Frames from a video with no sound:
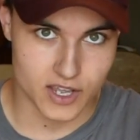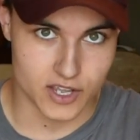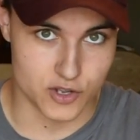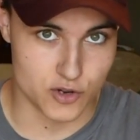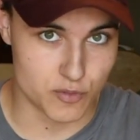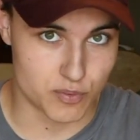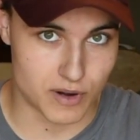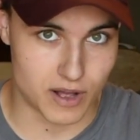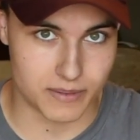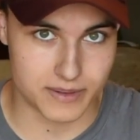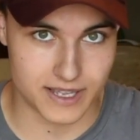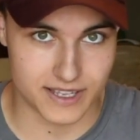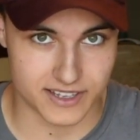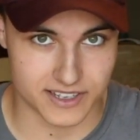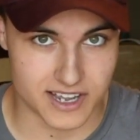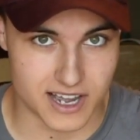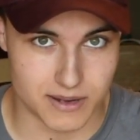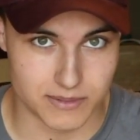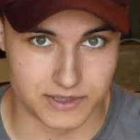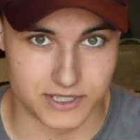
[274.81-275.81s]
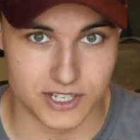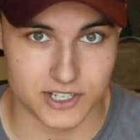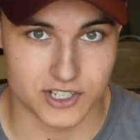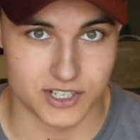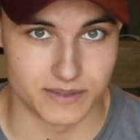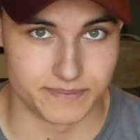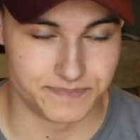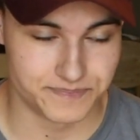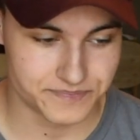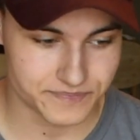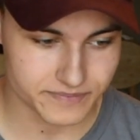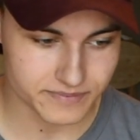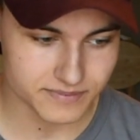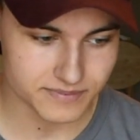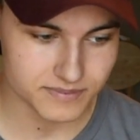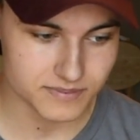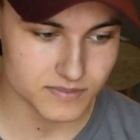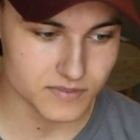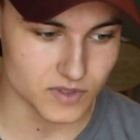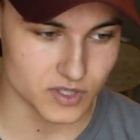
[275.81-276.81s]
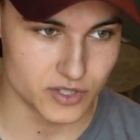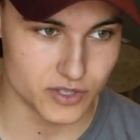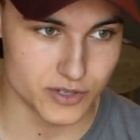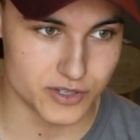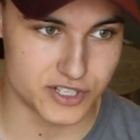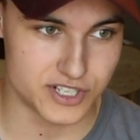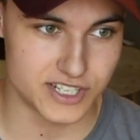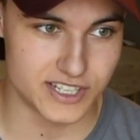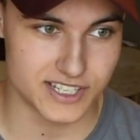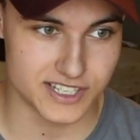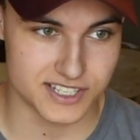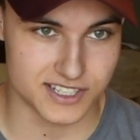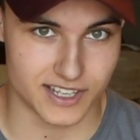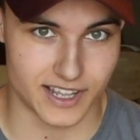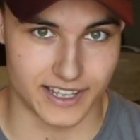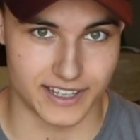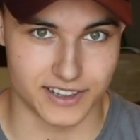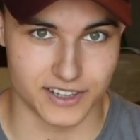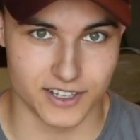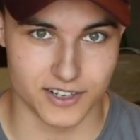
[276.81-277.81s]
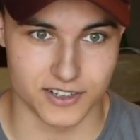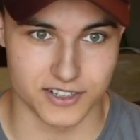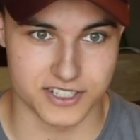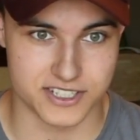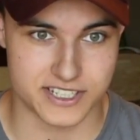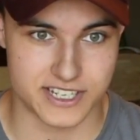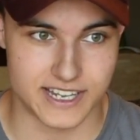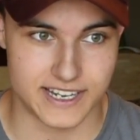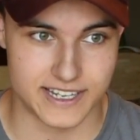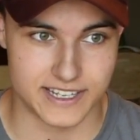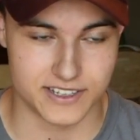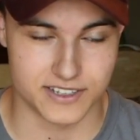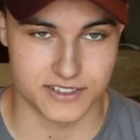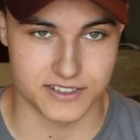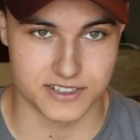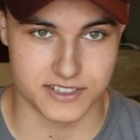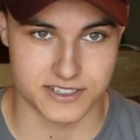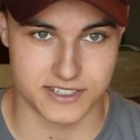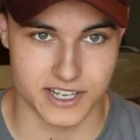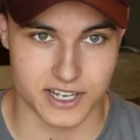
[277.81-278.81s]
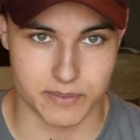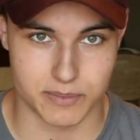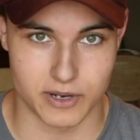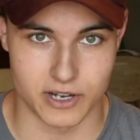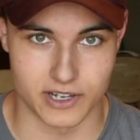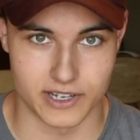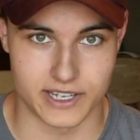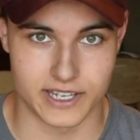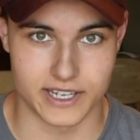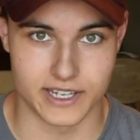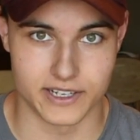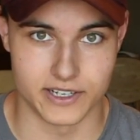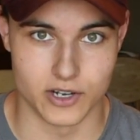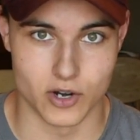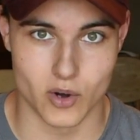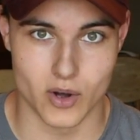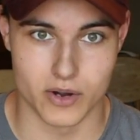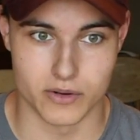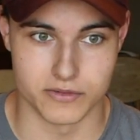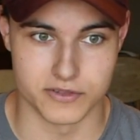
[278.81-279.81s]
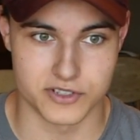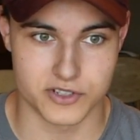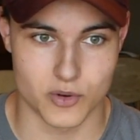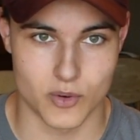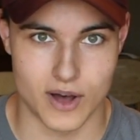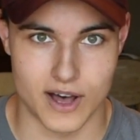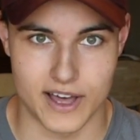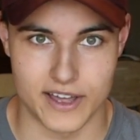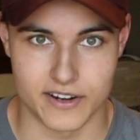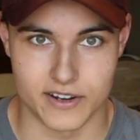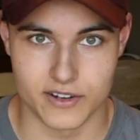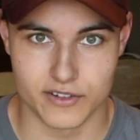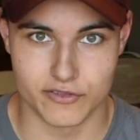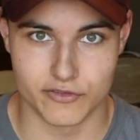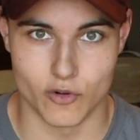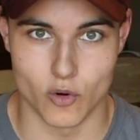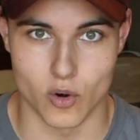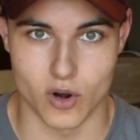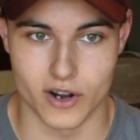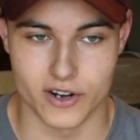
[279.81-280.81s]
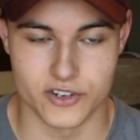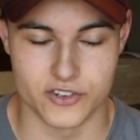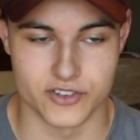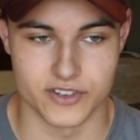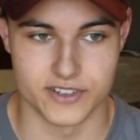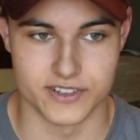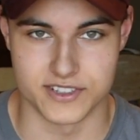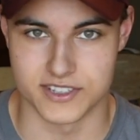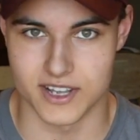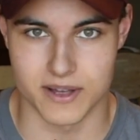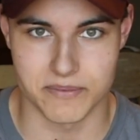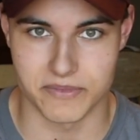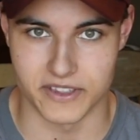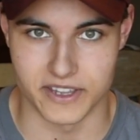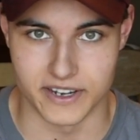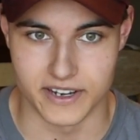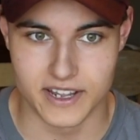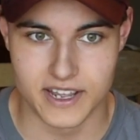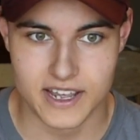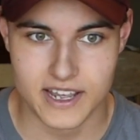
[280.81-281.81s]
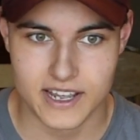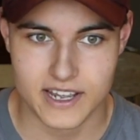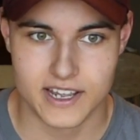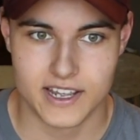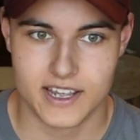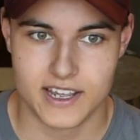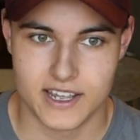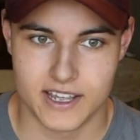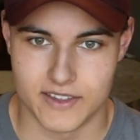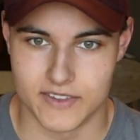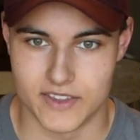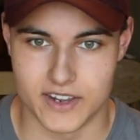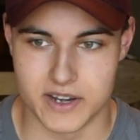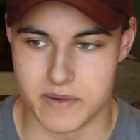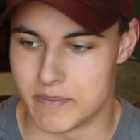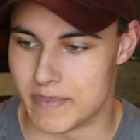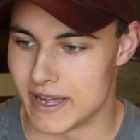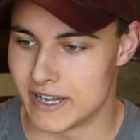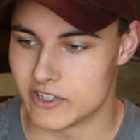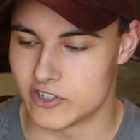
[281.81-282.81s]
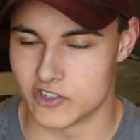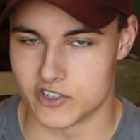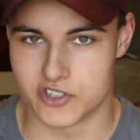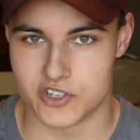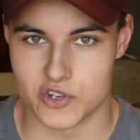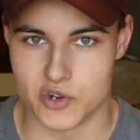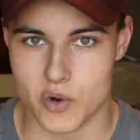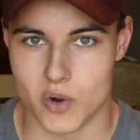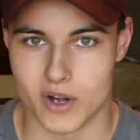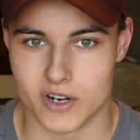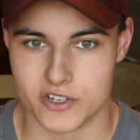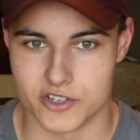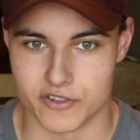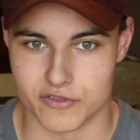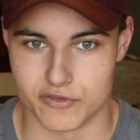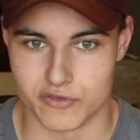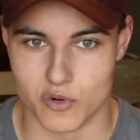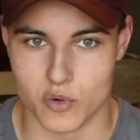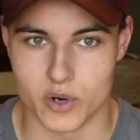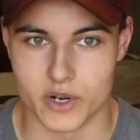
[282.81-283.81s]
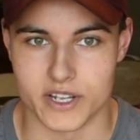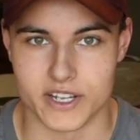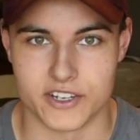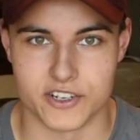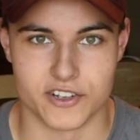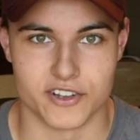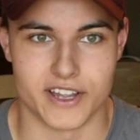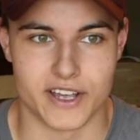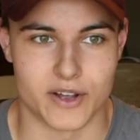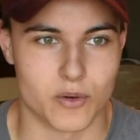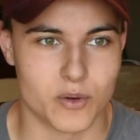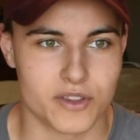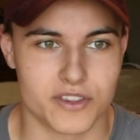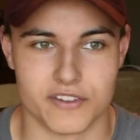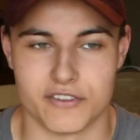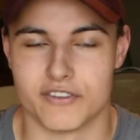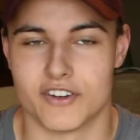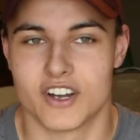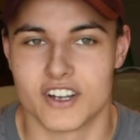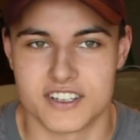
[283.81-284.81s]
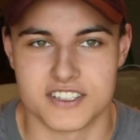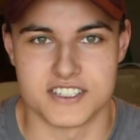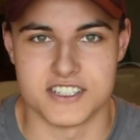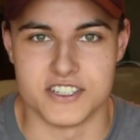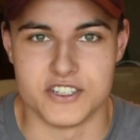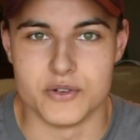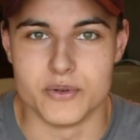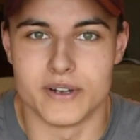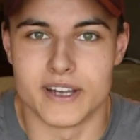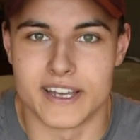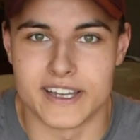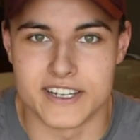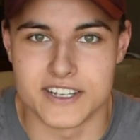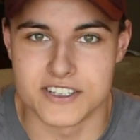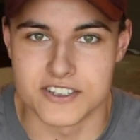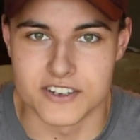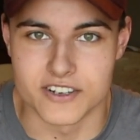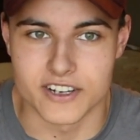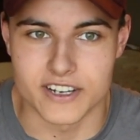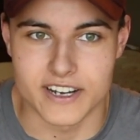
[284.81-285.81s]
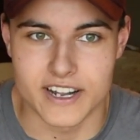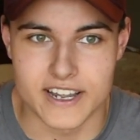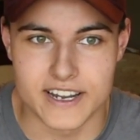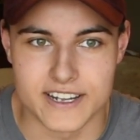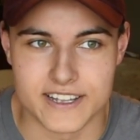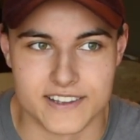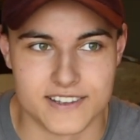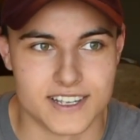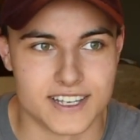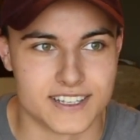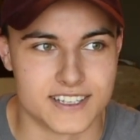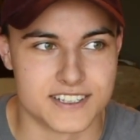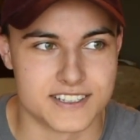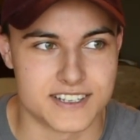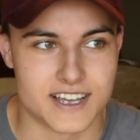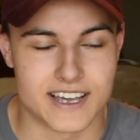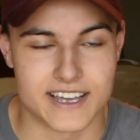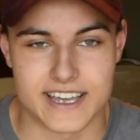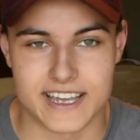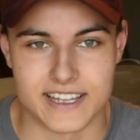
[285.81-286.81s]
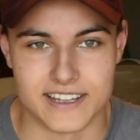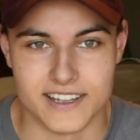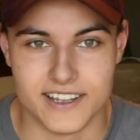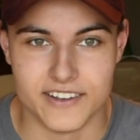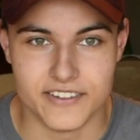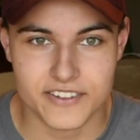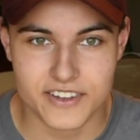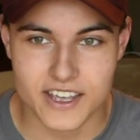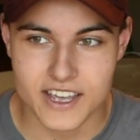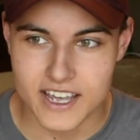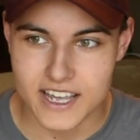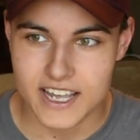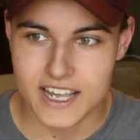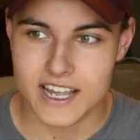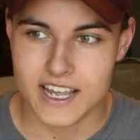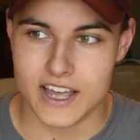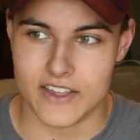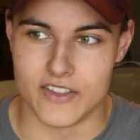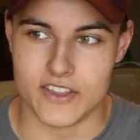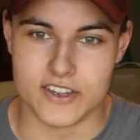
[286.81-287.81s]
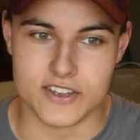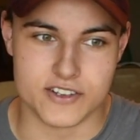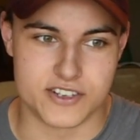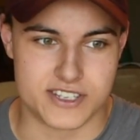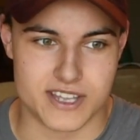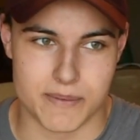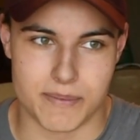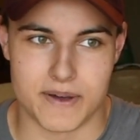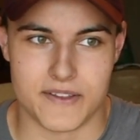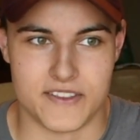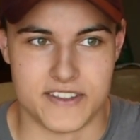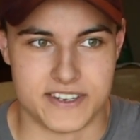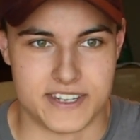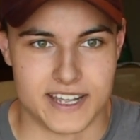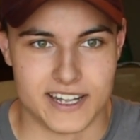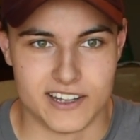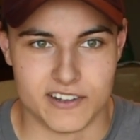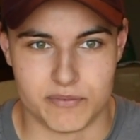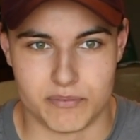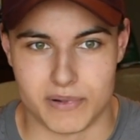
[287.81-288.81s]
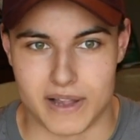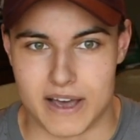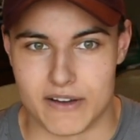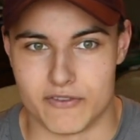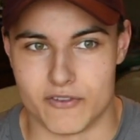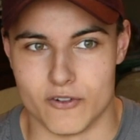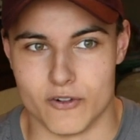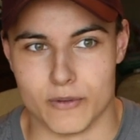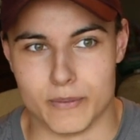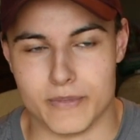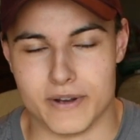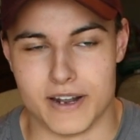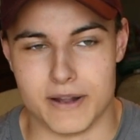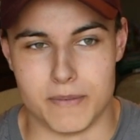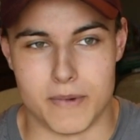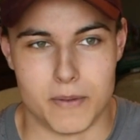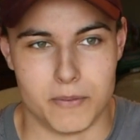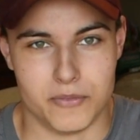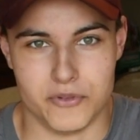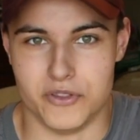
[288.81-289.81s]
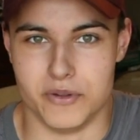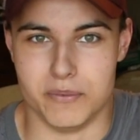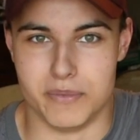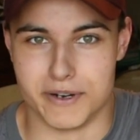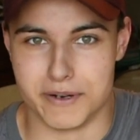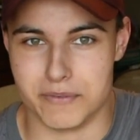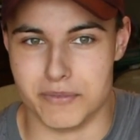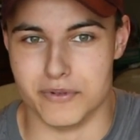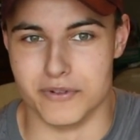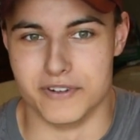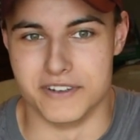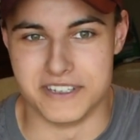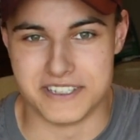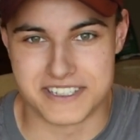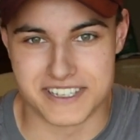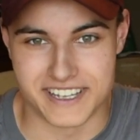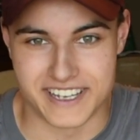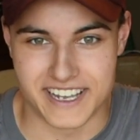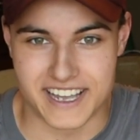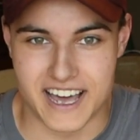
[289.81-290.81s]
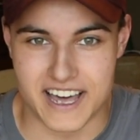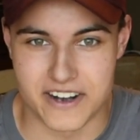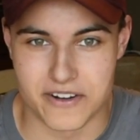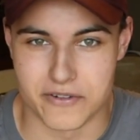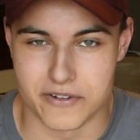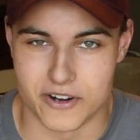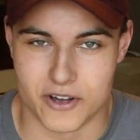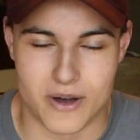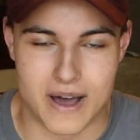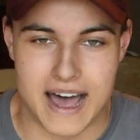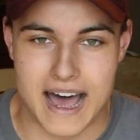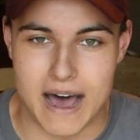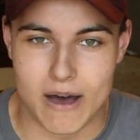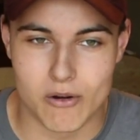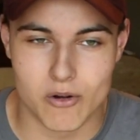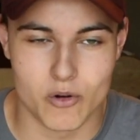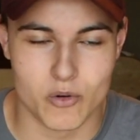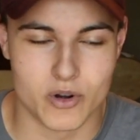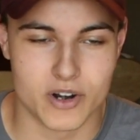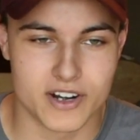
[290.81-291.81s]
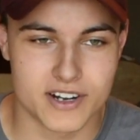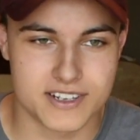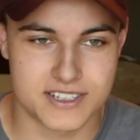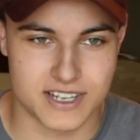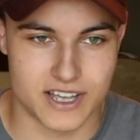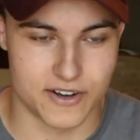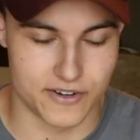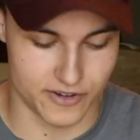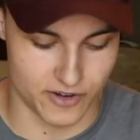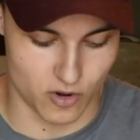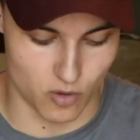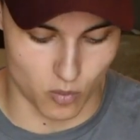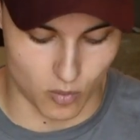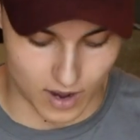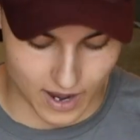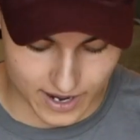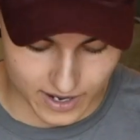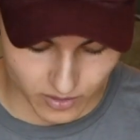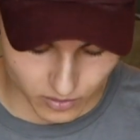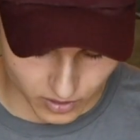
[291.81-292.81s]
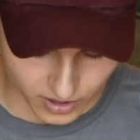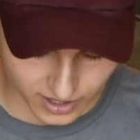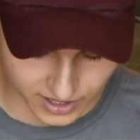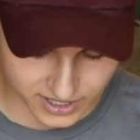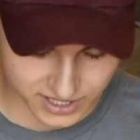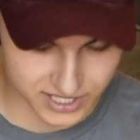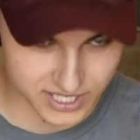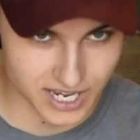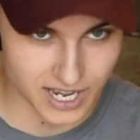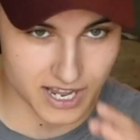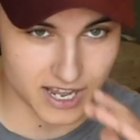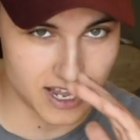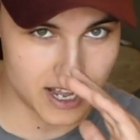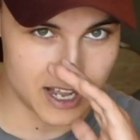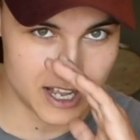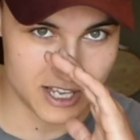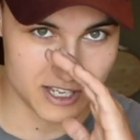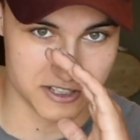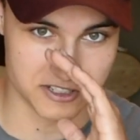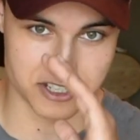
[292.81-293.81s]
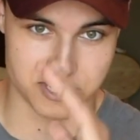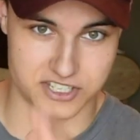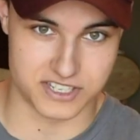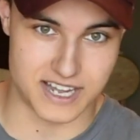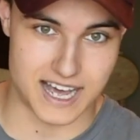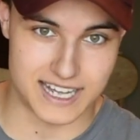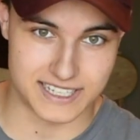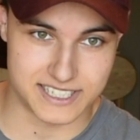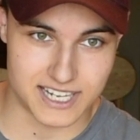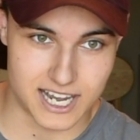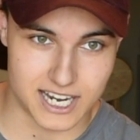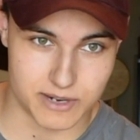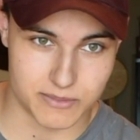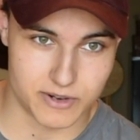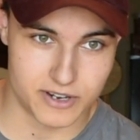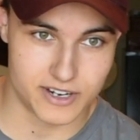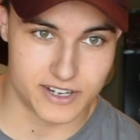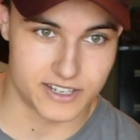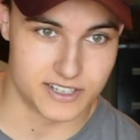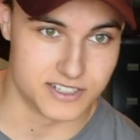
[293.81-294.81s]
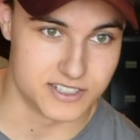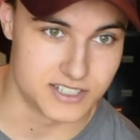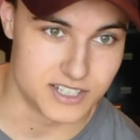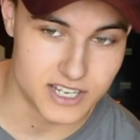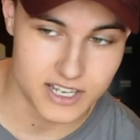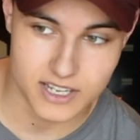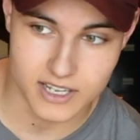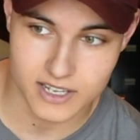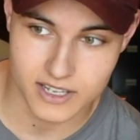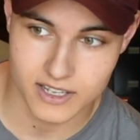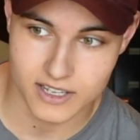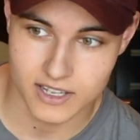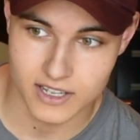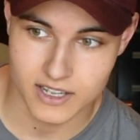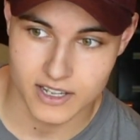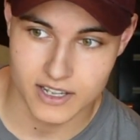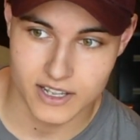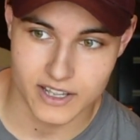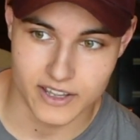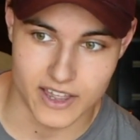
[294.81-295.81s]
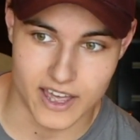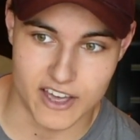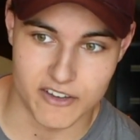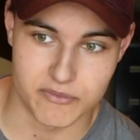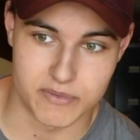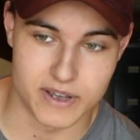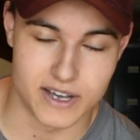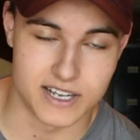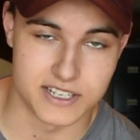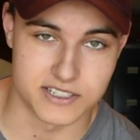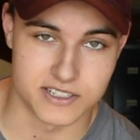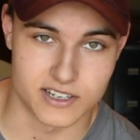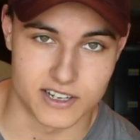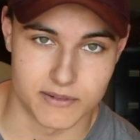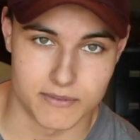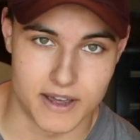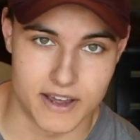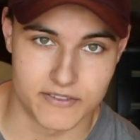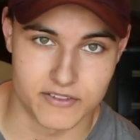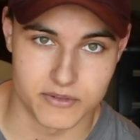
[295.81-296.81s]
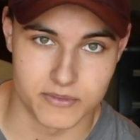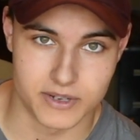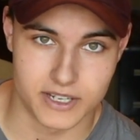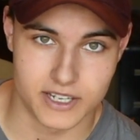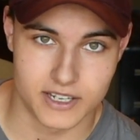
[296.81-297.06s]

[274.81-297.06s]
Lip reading: you probably at a competition, you see this like little skinny stick bug kid go out and squat 400 something, and then he benches 240, and you're like, what the fuck is he doing at Eastern Canadian? Like, this guy can't lift. And then you step on the deadlift platform and I'm up with the big boys. Like, I don't know how it works, I don't know why it works. Let's just not talk about it because the FBI is gonna come after